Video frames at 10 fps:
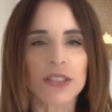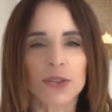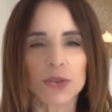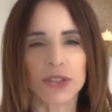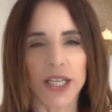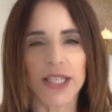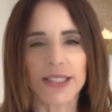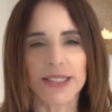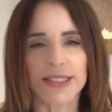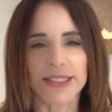to stay in
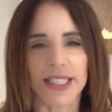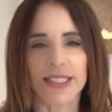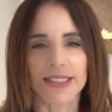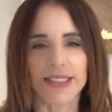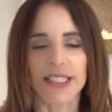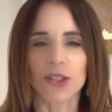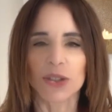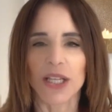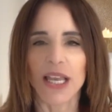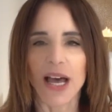that state and not
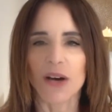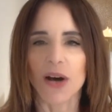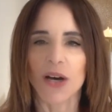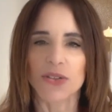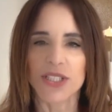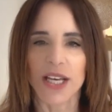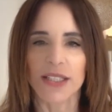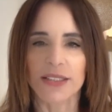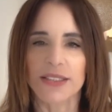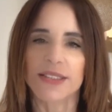allow
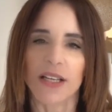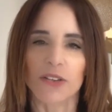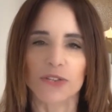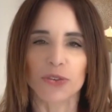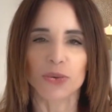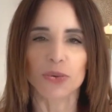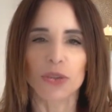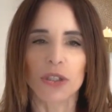outside stuff to